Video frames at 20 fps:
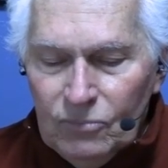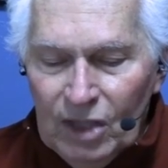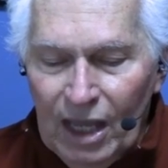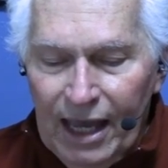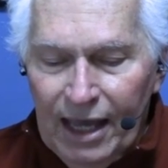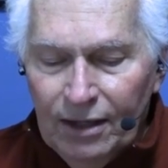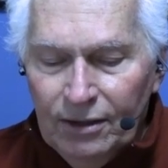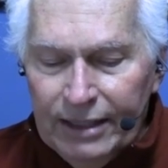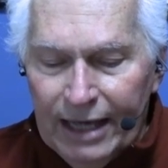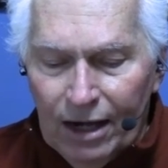
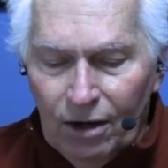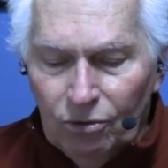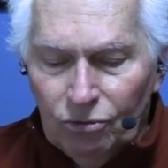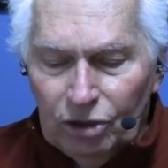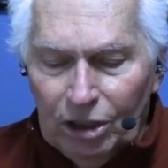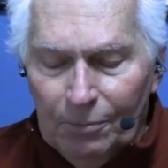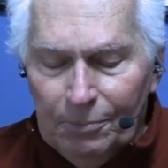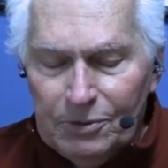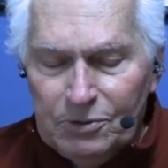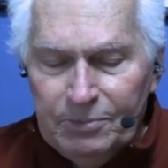And Donald
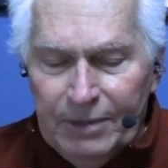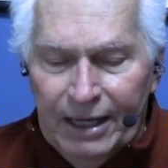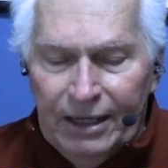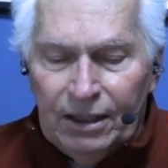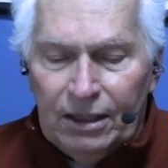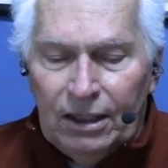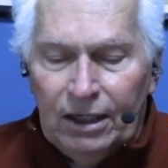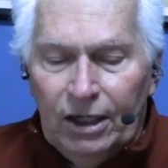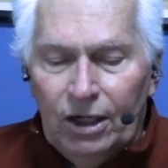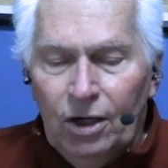Trump has made
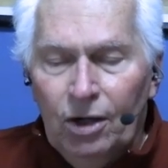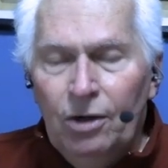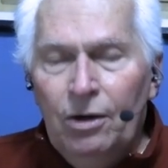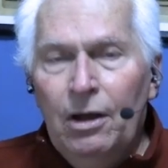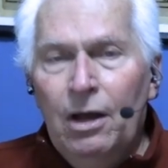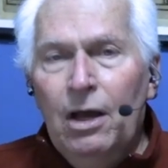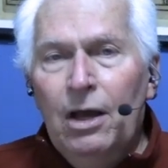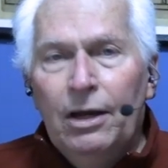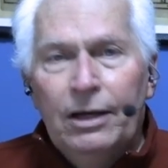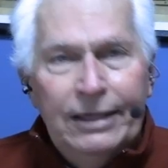it clear,
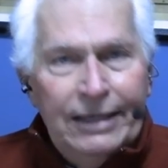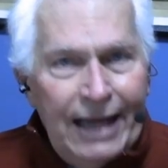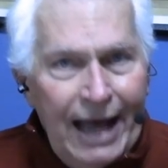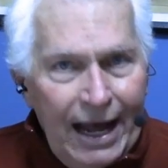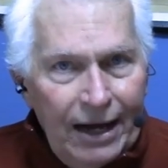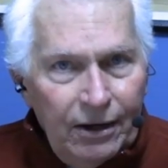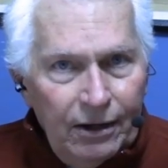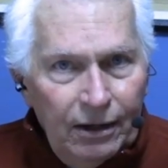not